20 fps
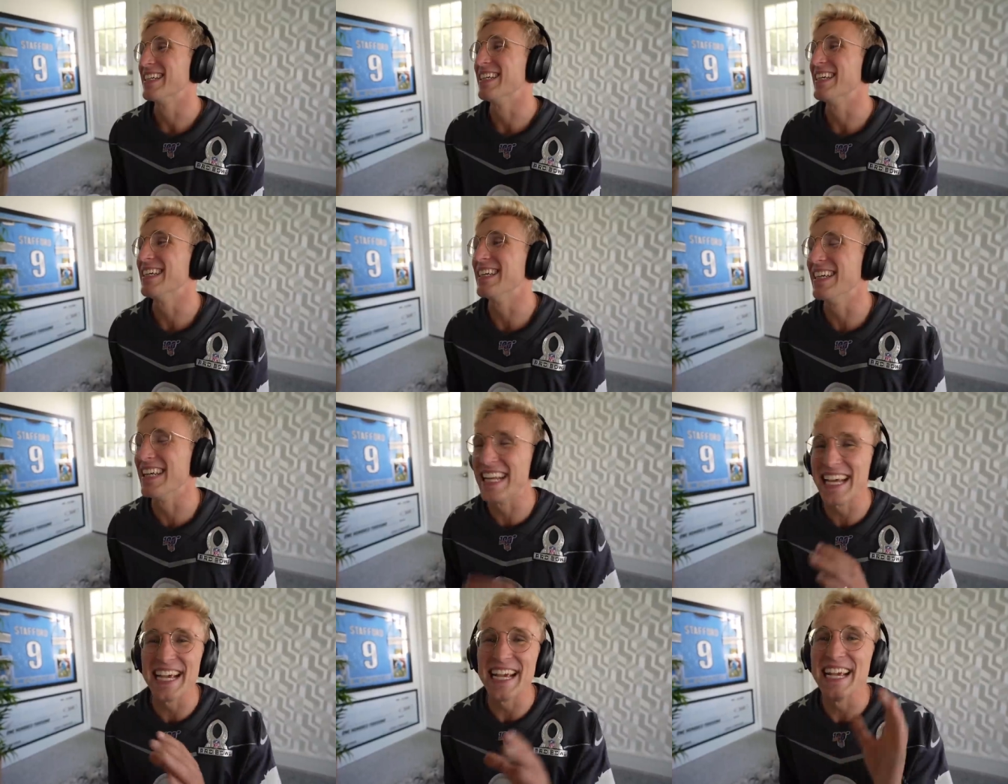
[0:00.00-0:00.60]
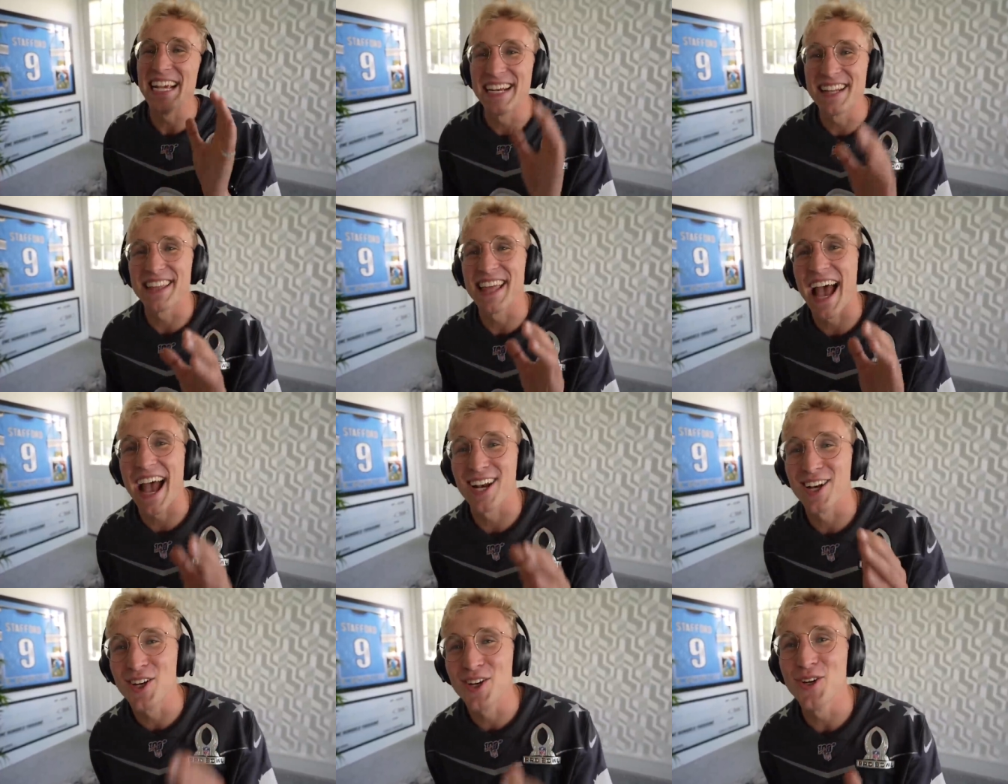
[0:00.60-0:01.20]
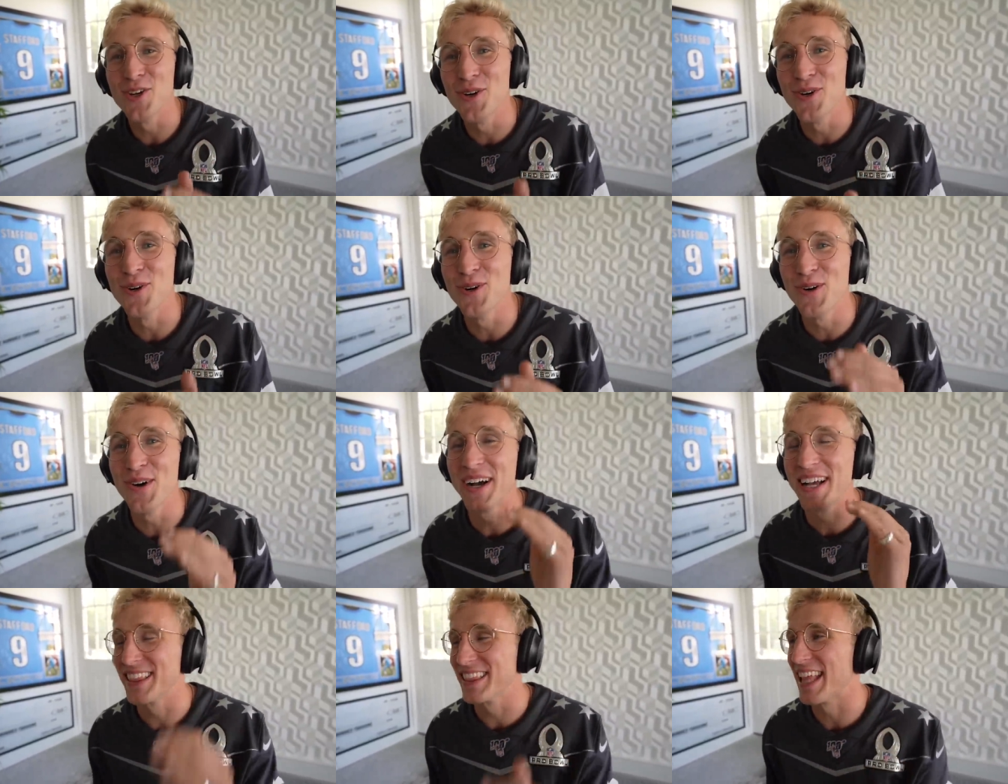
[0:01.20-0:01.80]
need that
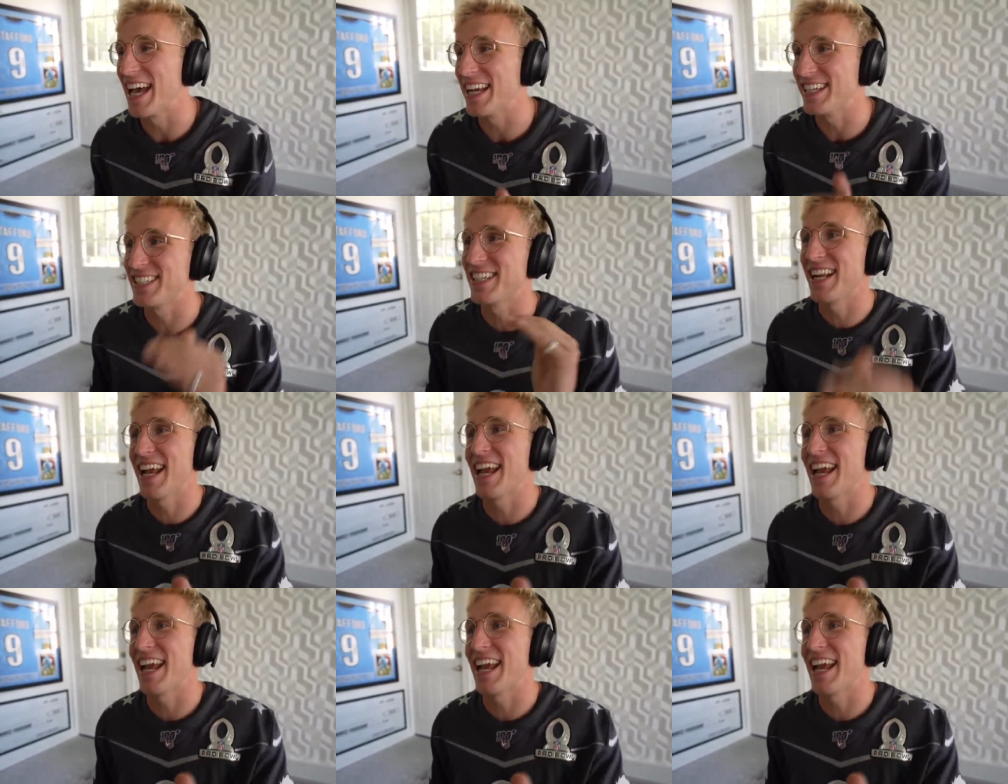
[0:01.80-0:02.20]
new legend